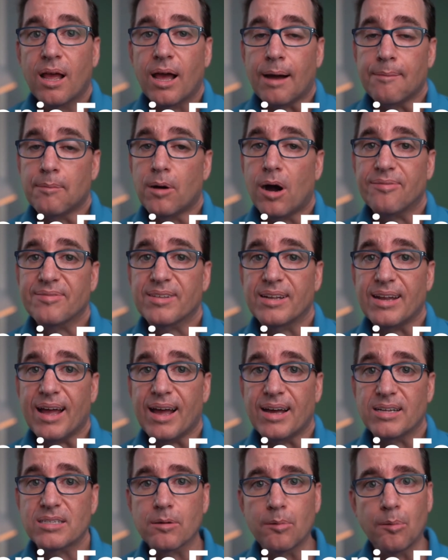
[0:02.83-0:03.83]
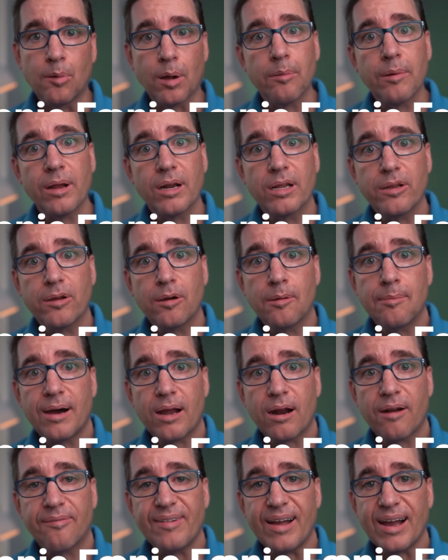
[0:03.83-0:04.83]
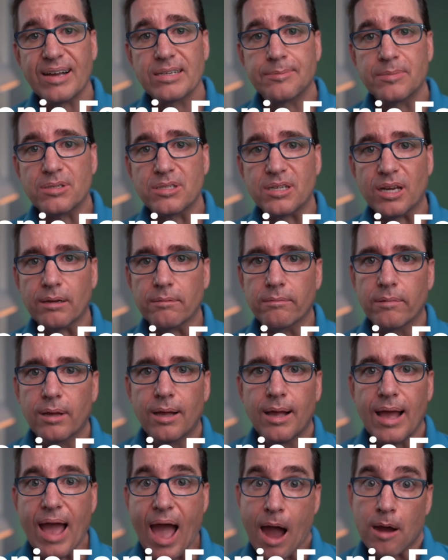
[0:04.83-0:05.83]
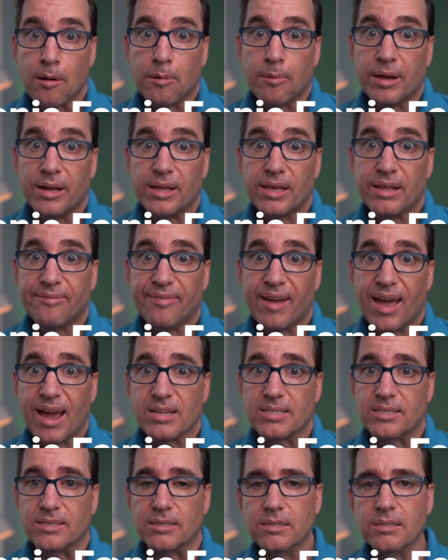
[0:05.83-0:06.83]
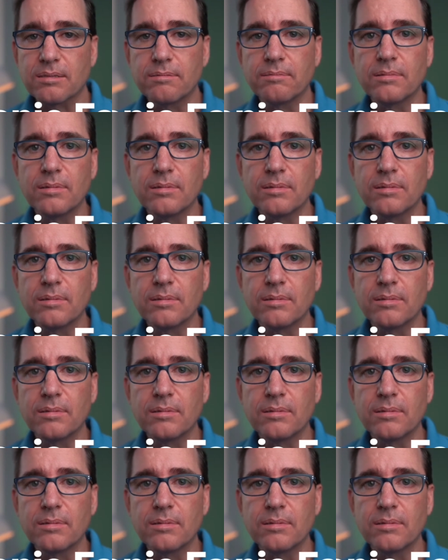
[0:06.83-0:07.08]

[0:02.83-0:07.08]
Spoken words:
I'm often asked, what are we going to do about our fax machine? How are we going to get faxes?